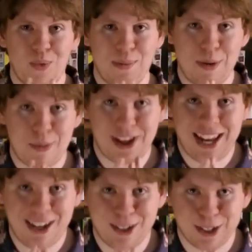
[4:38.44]
Remember
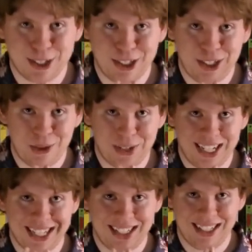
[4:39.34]
that hooker you
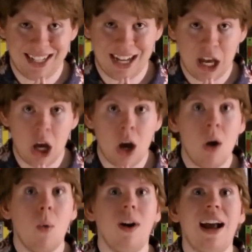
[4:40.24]
killed?
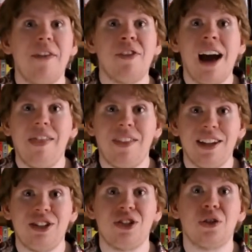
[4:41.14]
Well, I've got
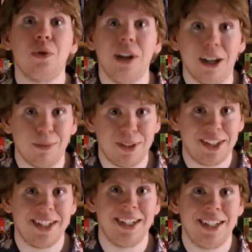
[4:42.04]
this
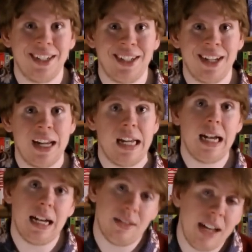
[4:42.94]
script.
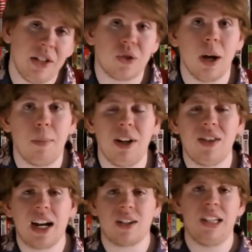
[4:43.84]
I say script, but
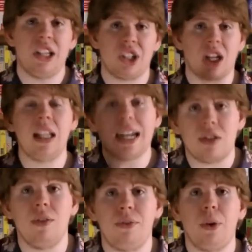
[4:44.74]
it's actually just a
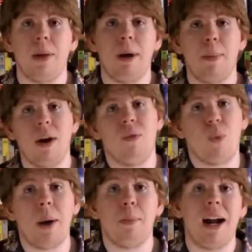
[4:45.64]
collection of toilet paper I've
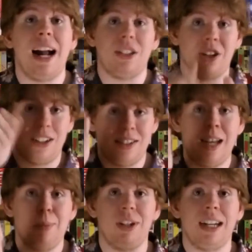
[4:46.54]
wiped my ass on,
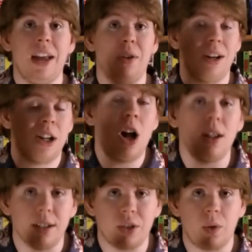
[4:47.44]
stapled together, and
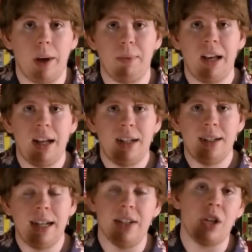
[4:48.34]
called a script.
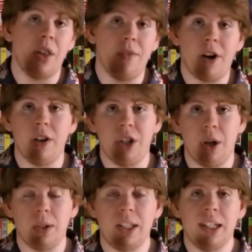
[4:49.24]
Hence all the fart
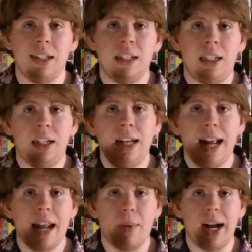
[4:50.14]
jokes.
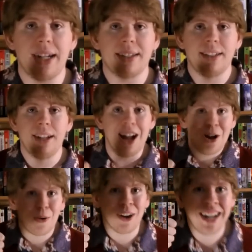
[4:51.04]
Anyway,
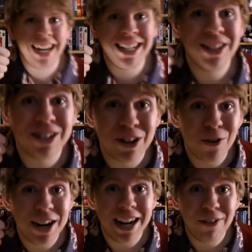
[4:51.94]
wanna end your
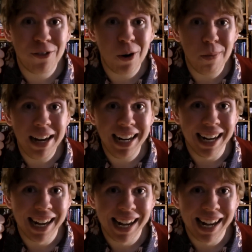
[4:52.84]
career for me?